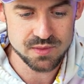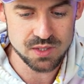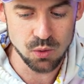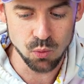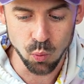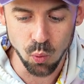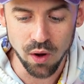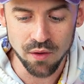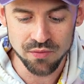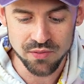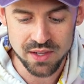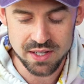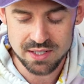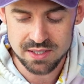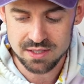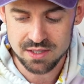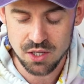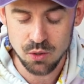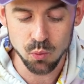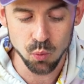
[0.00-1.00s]
one
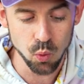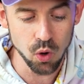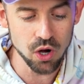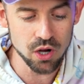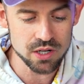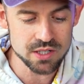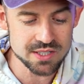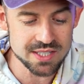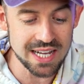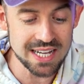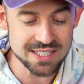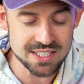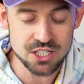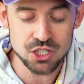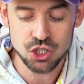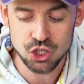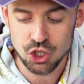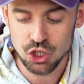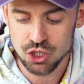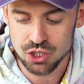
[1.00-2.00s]
that works as
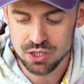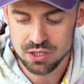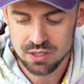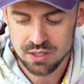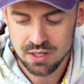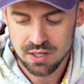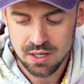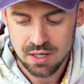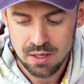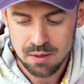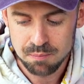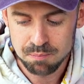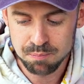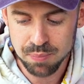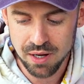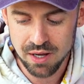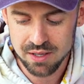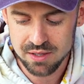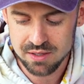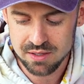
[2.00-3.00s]
it should,
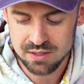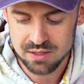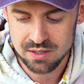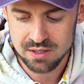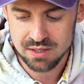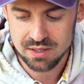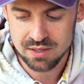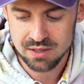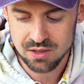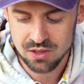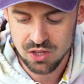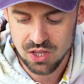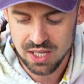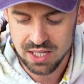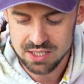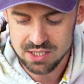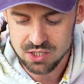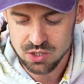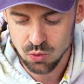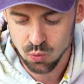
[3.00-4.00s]
but
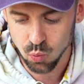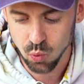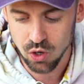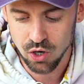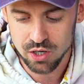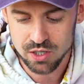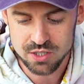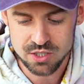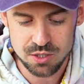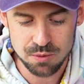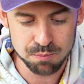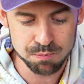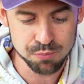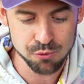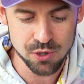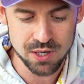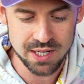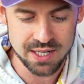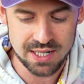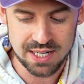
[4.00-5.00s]
this works
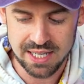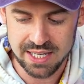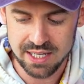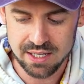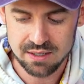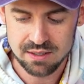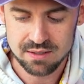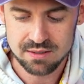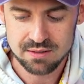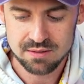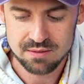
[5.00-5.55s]
brilliantly.